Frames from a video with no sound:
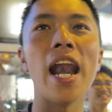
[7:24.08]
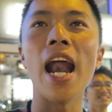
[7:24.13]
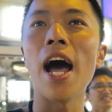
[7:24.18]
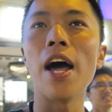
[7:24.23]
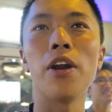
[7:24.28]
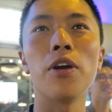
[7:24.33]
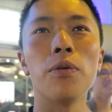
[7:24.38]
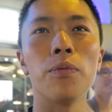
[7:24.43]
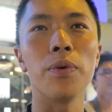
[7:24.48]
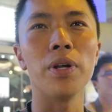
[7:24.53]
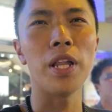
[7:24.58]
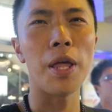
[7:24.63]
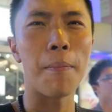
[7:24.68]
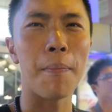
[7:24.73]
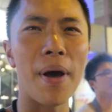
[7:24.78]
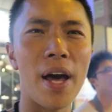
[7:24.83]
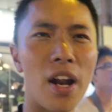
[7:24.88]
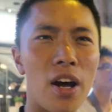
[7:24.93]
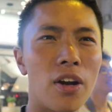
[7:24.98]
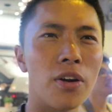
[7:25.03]
and I don't really
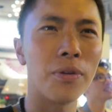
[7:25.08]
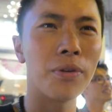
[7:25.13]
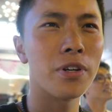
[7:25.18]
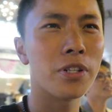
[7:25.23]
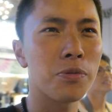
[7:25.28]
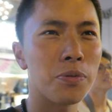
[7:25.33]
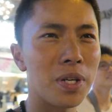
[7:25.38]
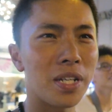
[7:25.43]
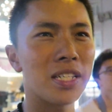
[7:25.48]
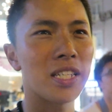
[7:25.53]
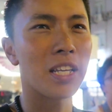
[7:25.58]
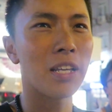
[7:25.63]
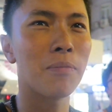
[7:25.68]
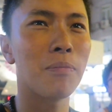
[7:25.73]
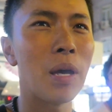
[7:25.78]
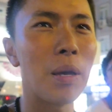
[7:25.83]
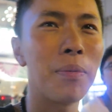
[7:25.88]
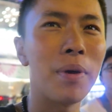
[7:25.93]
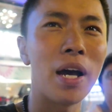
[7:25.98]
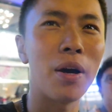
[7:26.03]
bet on horse
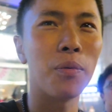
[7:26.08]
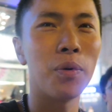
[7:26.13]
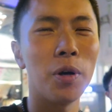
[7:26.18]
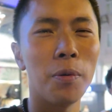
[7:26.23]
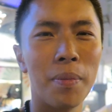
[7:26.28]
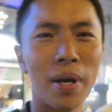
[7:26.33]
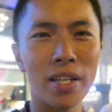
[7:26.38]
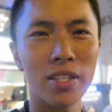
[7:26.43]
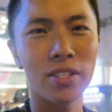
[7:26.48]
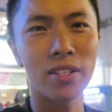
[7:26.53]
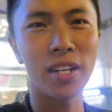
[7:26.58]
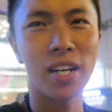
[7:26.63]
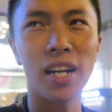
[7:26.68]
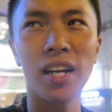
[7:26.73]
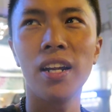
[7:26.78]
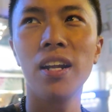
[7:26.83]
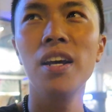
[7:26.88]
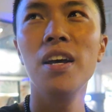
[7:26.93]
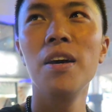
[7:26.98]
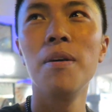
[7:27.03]
racing. Maybe I will bet
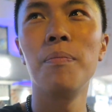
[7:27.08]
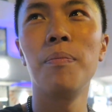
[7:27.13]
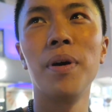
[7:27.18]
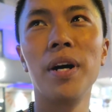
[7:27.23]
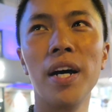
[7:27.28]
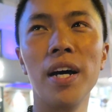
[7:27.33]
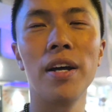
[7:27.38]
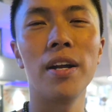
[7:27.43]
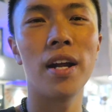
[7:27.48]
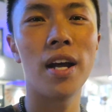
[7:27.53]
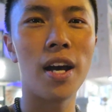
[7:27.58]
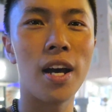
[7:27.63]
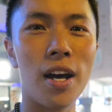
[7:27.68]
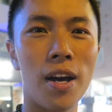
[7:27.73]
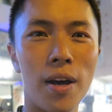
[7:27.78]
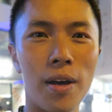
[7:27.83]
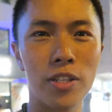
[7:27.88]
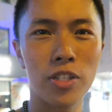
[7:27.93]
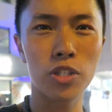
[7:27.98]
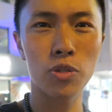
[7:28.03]
tonight, but
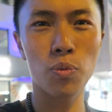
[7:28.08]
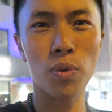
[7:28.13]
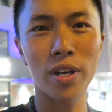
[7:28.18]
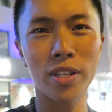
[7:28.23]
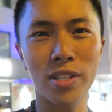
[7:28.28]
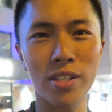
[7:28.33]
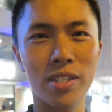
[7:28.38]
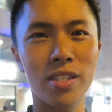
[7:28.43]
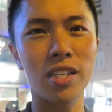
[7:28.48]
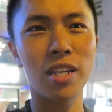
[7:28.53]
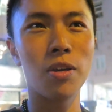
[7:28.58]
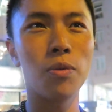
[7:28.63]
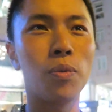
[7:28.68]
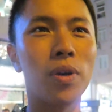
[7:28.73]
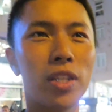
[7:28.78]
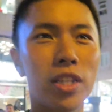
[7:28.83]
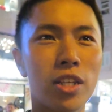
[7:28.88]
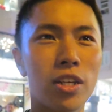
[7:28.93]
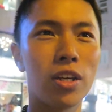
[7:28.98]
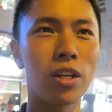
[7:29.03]
uh, I just want to see
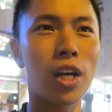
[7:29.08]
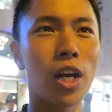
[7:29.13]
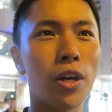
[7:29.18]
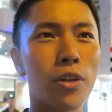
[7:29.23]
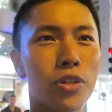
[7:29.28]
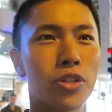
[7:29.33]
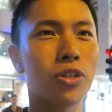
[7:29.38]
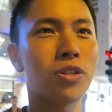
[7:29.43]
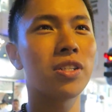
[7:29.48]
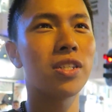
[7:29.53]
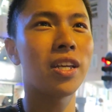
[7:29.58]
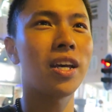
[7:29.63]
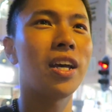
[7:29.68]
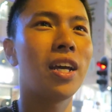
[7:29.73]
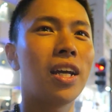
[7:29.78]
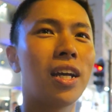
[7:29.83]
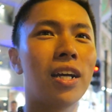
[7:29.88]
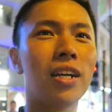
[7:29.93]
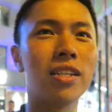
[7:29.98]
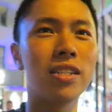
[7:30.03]
what the culture is
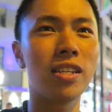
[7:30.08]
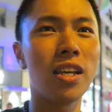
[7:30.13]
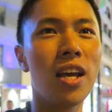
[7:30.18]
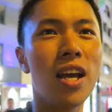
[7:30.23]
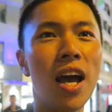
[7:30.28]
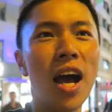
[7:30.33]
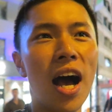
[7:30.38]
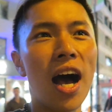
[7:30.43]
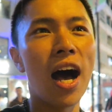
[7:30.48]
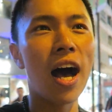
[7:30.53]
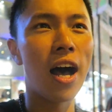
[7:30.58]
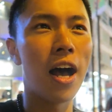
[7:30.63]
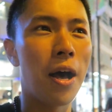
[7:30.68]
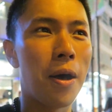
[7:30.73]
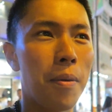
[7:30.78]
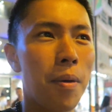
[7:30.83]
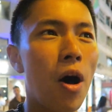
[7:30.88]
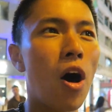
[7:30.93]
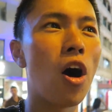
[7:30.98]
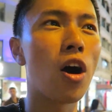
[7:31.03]
like because
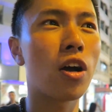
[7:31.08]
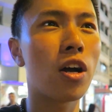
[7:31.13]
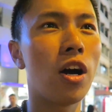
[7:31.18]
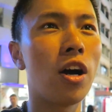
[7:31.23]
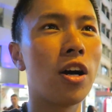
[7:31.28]
uh, um, Hong